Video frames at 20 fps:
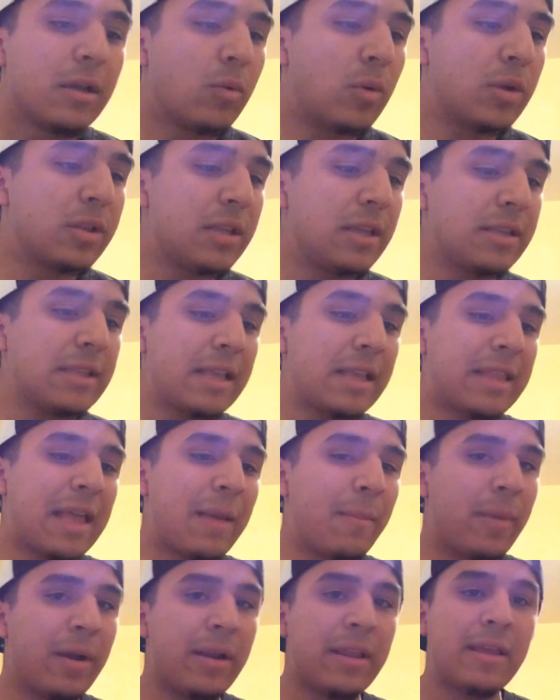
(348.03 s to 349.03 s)
one thing that
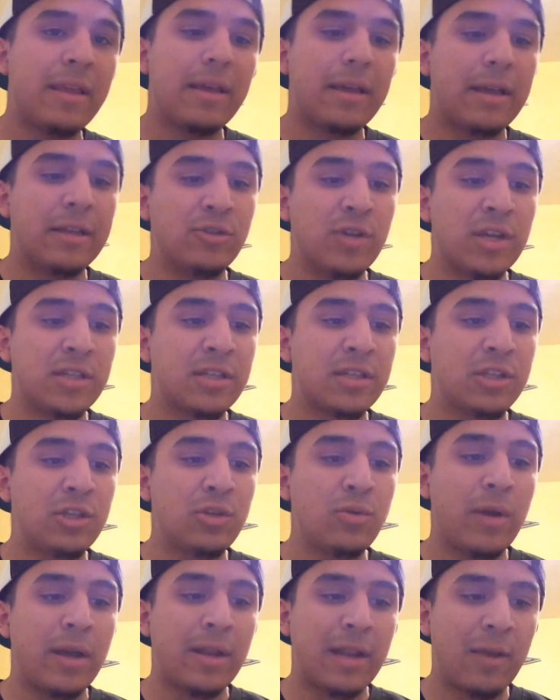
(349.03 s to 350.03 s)
money addresses
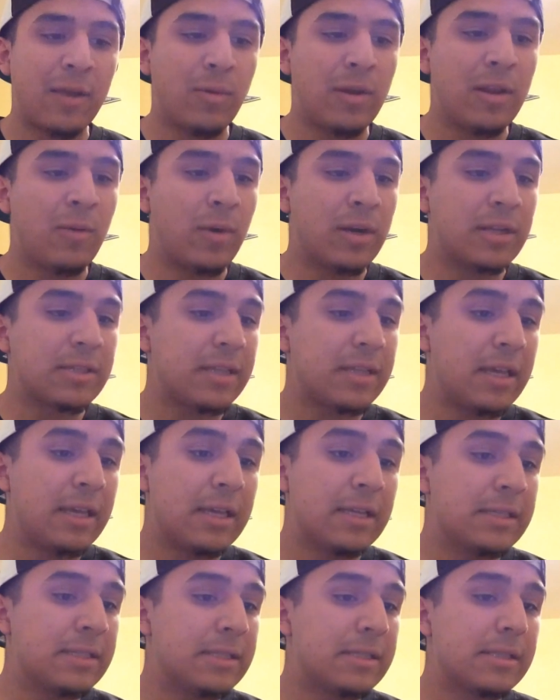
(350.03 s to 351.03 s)
to, and I really want to say,
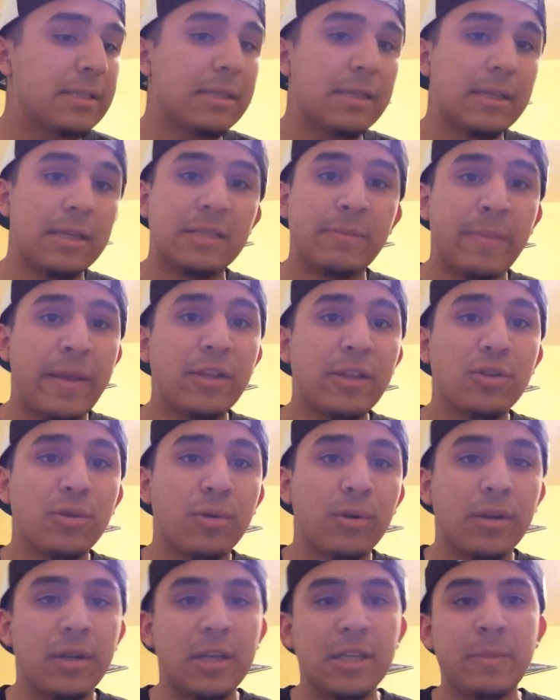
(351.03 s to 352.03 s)
is his
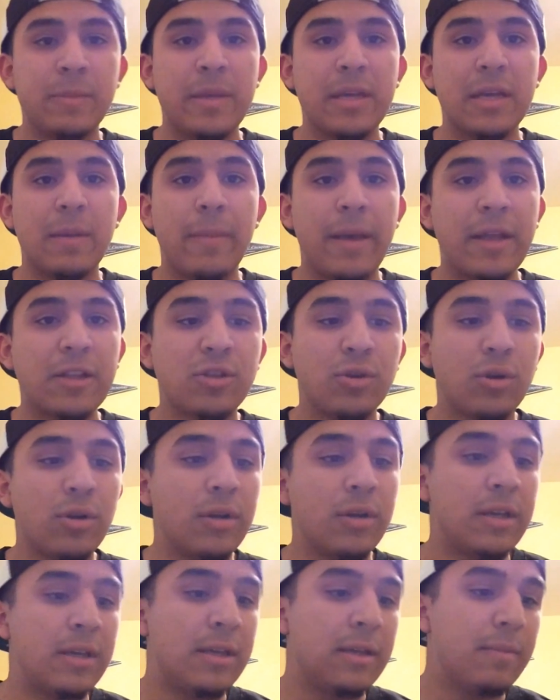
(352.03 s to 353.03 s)
mentor. He's being a
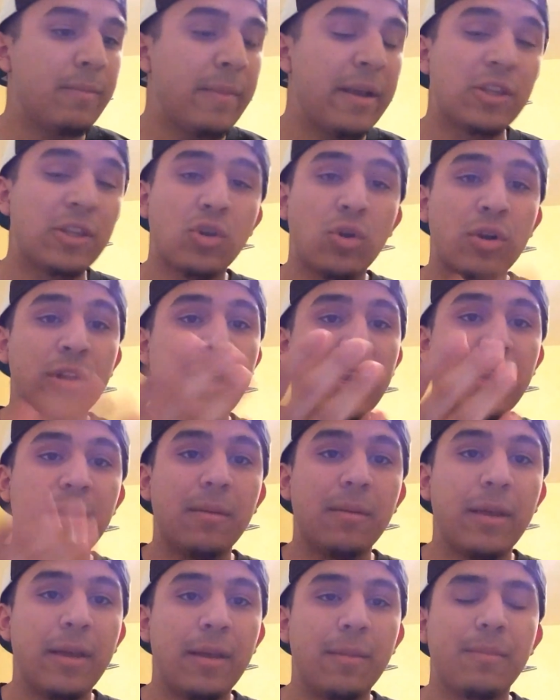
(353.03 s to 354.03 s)
mentor. He mentored Kenny,
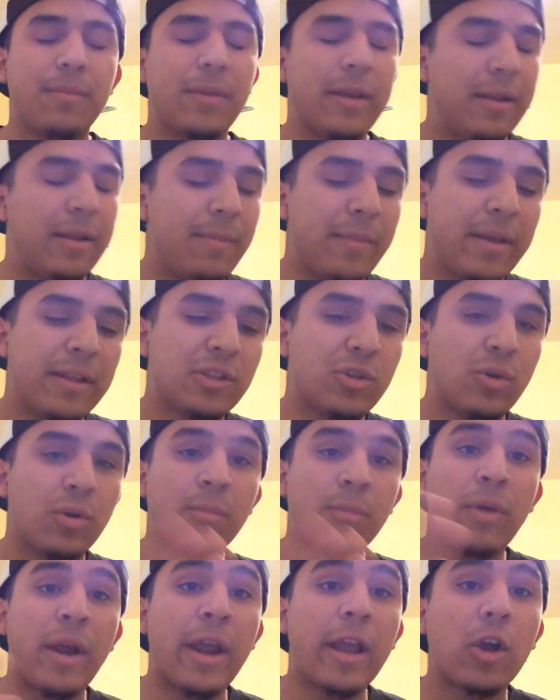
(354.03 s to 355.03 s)
he
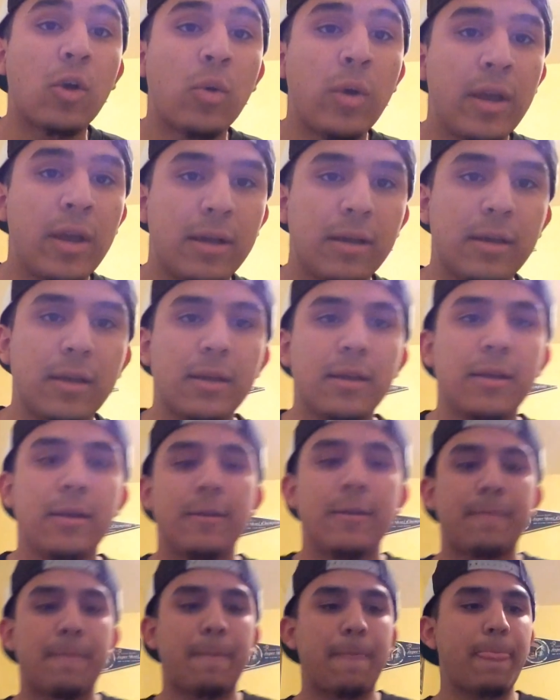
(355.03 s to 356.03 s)
mentored Brian Quick.
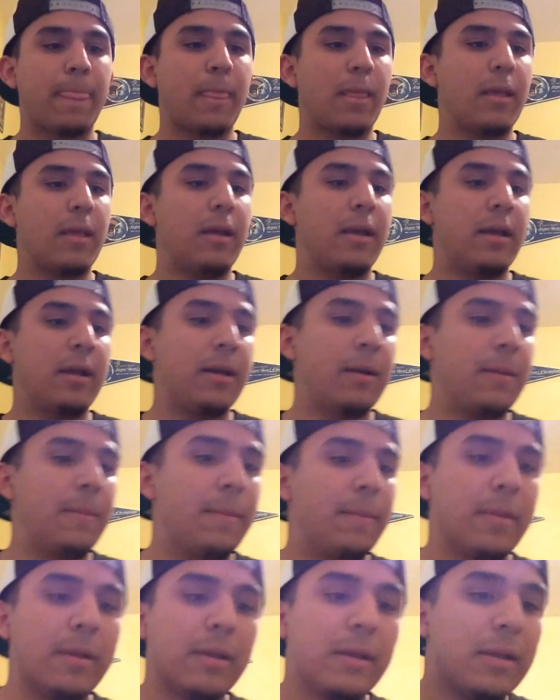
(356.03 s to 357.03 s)

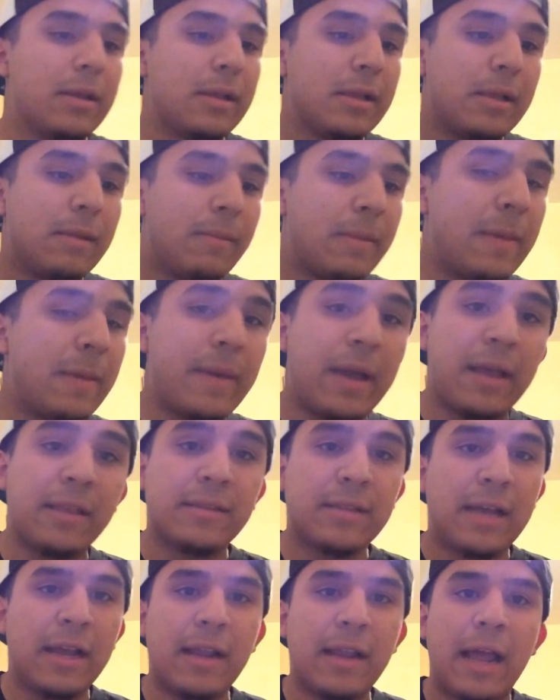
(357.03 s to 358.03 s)
Maybe
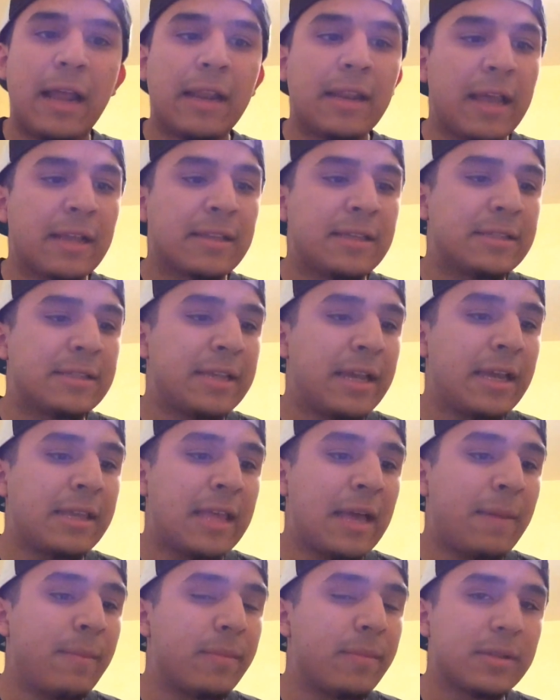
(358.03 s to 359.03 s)
I'd like to say
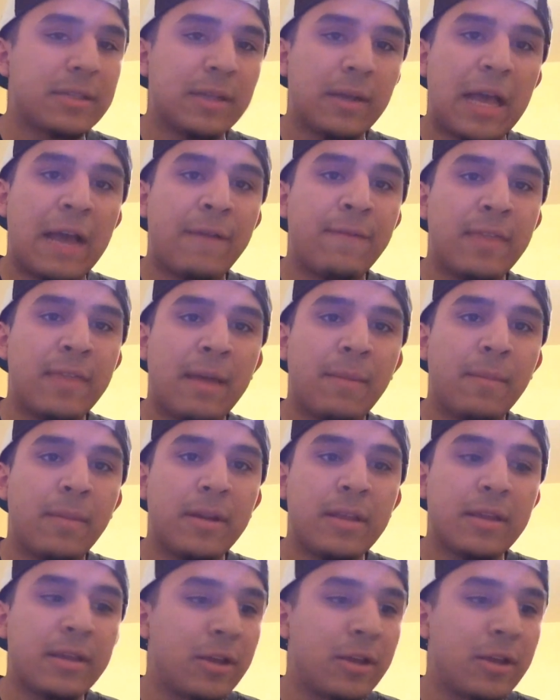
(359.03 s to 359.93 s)
that so half of that money